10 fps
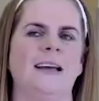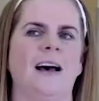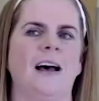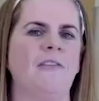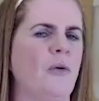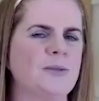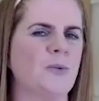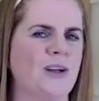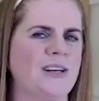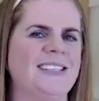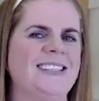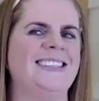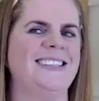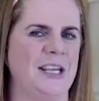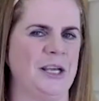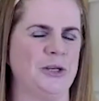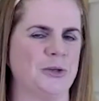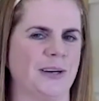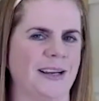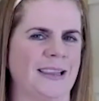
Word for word: I've always wanted to teach, right?